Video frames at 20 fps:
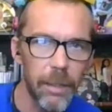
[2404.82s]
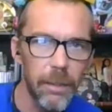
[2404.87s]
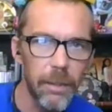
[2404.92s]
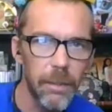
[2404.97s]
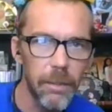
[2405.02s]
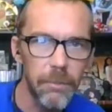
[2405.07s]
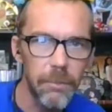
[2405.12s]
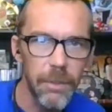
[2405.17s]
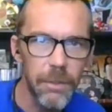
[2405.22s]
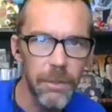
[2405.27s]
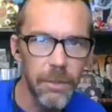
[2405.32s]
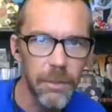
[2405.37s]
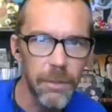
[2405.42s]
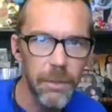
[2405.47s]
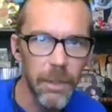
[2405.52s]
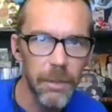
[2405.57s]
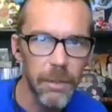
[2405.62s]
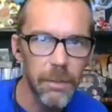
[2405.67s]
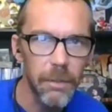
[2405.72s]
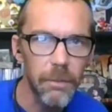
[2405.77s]
I mean, she's
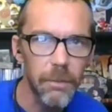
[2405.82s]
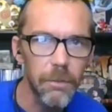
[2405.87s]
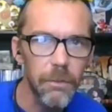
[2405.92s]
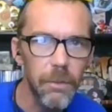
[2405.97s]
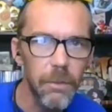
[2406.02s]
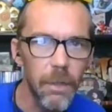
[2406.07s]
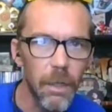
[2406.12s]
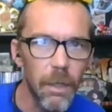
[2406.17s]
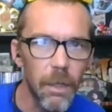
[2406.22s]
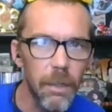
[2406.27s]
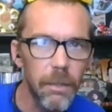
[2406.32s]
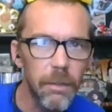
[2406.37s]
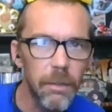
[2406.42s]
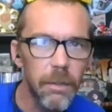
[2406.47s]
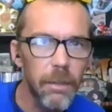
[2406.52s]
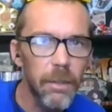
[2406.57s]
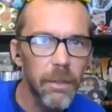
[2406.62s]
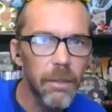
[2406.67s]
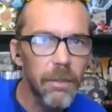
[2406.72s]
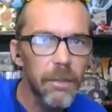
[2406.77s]
got the little card
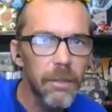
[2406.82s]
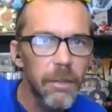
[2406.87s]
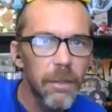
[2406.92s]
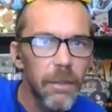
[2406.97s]
there.